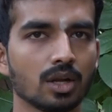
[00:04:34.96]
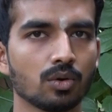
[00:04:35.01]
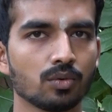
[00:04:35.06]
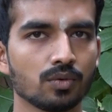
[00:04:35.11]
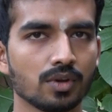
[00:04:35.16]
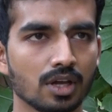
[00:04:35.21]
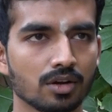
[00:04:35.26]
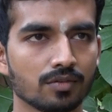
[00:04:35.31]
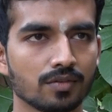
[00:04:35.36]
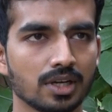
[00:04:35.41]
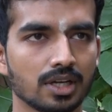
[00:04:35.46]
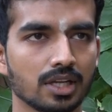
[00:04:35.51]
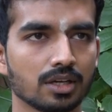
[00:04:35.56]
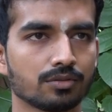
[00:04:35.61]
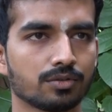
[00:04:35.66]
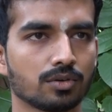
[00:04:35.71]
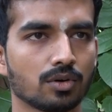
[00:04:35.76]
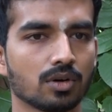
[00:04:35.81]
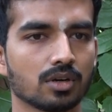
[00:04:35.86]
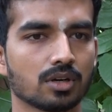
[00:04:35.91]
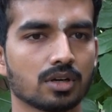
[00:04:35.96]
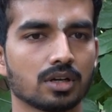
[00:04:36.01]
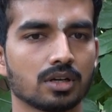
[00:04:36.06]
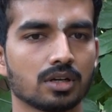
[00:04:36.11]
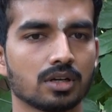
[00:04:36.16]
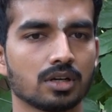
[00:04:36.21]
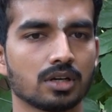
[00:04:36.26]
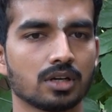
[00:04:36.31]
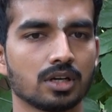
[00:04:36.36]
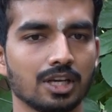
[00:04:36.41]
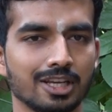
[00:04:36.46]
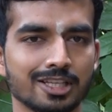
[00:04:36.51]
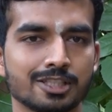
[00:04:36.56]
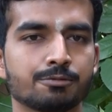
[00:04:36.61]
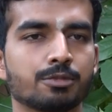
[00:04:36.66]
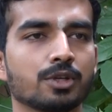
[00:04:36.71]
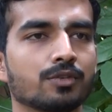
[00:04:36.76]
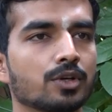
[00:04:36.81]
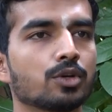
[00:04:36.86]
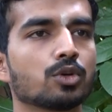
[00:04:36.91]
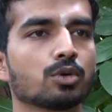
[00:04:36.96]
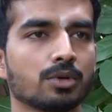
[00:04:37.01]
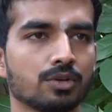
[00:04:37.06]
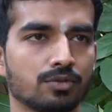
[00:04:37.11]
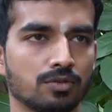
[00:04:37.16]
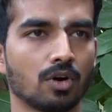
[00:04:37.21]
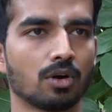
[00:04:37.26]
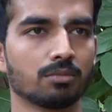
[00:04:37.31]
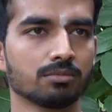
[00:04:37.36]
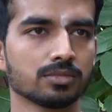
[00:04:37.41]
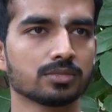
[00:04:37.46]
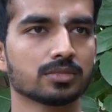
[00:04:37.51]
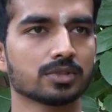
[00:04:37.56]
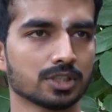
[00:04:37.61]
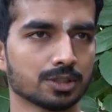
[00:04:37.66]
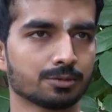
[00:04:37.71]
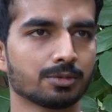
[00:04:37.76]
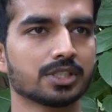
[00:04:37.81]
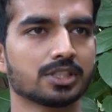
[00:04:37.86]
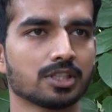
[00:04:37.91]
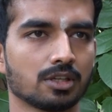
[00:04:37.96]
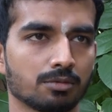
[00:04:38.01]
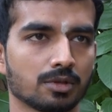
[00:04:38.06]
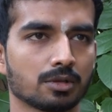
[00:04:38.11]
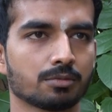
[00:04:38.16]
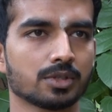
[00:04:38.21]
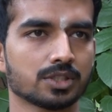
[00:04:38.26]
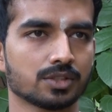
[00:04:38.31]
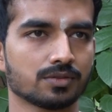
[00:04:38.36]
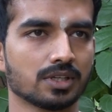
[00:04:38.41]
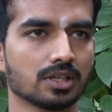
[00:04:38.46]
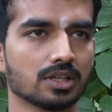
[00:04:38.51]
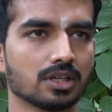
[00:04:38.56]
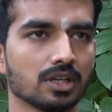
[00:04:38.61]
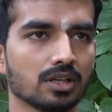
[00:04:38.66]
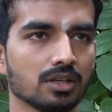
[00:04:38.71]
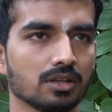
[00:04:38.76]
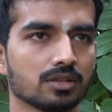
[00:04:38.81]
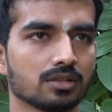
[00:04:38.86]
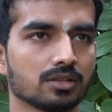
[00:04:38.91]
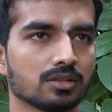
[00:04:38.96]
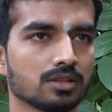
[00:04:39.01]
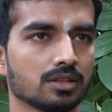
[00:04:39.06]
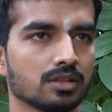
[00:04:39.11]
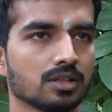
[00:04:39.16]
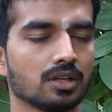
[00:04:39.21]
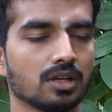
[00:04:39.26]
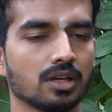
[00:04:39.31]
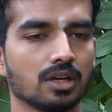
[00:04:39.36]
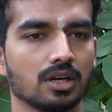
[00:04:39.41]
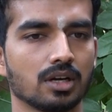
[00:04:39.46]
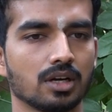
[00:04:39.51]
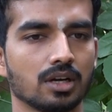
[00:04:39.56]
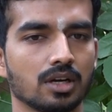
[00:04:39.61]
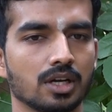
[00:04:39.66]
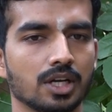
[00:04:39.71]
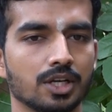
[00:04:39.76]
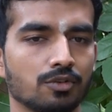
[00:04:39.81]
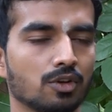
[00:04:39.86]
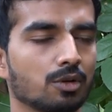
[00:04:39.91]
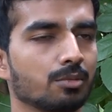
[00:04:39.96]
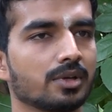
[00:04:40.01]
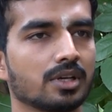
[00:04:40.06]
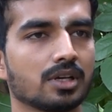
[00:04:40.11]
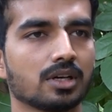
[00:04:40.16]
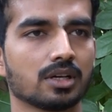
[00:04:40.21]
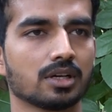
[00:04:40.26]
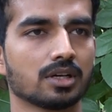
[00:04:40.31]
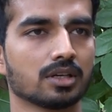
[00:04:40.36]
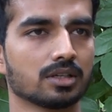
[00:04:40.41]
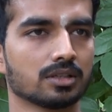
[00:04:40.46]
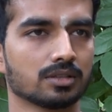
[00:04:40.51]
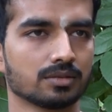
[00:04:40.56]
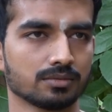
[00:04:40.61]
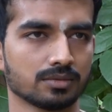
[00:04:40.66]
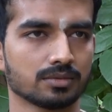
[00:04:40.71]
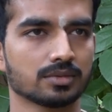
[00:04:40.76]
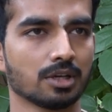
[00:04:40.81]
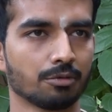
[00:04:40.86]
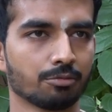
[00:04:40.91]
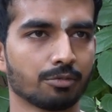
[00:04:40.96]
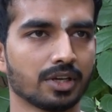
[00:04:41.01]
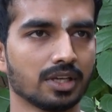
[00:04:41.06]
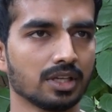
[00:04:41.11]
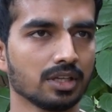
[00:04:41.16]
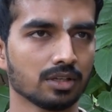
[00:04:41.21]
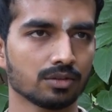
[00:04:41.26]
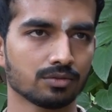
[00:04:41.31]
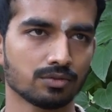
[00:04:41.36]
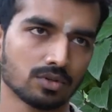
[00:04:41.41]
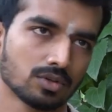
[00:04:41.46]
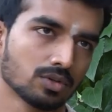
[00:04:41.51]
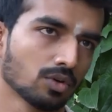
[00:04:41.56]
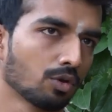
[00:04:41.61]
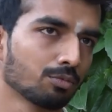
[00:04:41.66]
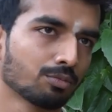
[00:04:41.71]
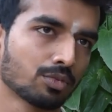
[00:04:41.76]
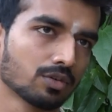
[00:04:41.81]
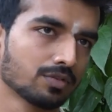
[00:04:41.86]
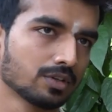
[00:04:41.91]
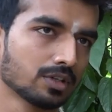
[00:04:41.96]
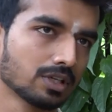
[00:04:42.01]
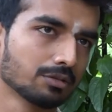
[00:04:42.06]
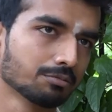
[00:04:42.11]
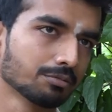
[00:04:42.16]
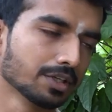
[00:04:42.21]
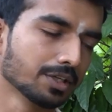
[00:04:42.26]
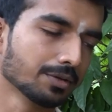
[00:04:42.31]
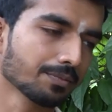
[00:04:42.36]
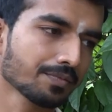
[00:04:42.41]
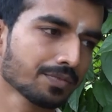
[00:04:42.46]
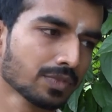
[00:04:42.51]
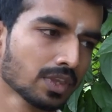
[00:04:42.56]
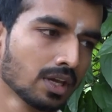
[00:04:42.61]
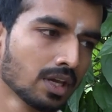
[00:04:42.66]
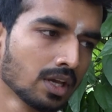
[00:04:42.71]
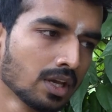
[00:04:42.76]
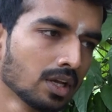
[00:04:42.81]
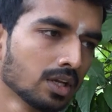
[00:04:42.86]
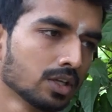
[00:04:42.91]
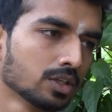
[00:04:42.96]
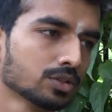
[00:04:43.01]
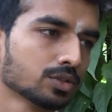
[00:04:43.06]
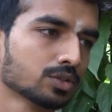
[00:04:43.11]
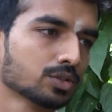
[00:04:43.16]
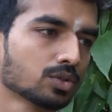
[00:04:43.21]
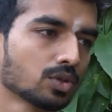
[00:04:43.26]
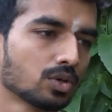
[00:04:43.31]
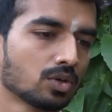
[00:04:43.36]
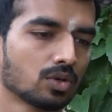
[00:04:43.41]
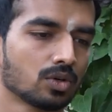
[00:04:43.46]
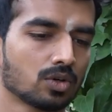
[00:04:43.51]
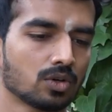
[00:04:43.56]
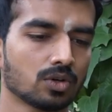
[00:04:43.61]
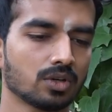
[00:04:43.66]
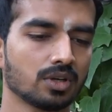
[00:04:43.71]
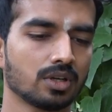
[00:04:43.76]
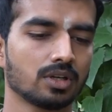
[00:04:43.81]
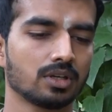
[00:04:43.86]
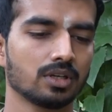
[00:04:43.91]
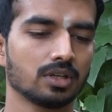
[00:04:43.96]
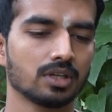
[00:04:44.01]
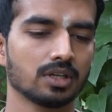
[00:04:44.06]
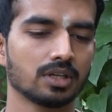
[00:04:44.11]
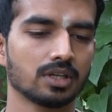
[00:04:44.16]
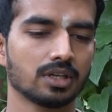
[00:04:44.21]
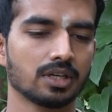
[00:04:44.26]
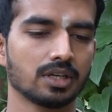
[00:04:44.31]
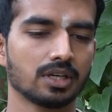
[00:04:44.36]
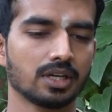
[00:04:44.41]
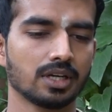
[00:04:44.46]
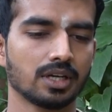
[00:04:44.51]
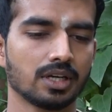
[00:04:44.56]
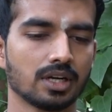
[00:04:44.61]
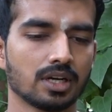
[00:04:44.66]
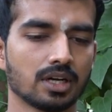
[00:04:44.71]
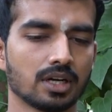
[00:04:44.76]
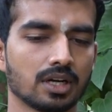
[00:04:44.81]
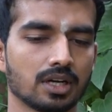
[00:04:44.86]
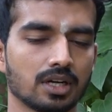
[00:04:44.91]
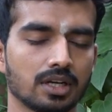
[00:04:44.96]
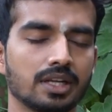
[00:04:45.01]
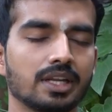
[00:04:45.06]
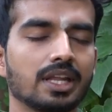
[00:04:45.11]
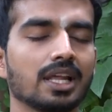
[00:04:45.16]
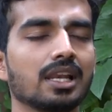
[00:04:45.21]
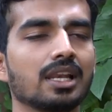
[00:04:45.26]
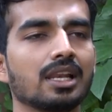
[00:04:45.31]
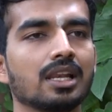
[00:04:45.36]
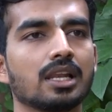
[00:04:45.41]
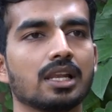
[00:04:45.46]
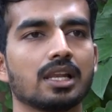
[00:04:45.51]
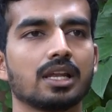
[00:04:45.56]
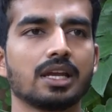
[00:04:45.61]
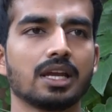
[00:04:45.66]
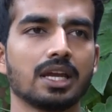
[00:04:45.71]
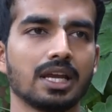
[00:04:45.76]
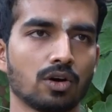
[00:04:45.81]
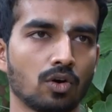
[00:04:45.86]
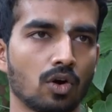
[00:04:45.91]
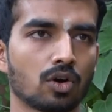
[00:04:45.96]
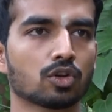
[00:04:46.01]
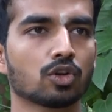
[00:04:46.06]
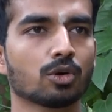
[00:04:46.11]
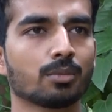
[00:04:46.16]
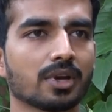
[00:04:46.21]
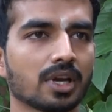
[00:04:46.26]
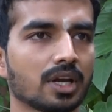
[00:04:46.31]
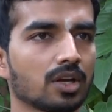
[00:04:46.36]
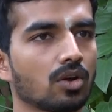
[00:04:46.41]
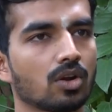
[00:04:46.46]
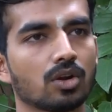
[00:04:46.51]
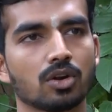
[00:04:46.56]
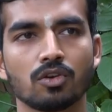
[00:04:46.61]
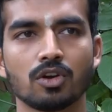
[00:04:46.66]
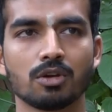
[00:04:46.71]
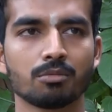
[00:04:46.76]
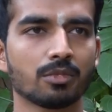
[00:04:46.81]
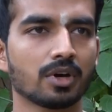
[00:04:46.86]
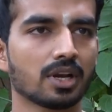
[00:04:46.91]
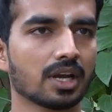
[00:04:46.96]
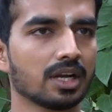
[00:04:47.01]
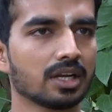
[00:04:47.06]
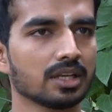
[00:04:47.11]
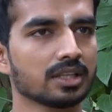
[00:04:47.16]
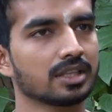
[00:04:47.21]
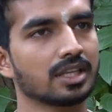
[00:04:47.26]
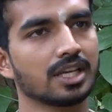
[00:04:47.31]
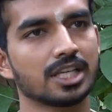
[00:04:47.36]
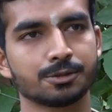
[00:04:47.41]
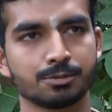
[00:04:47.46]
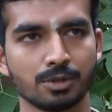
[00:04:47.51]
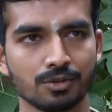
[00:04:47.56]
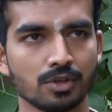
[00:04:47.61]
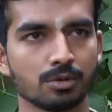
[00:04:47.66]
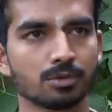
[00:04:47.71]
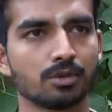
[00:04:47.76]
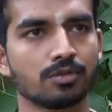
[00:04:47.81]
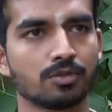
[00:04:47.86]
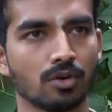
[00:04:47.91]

now we are waiting for SPV to be formed, special purpose vehicle. It will be a company, non-profit company. So till October end or November end, the SPV will be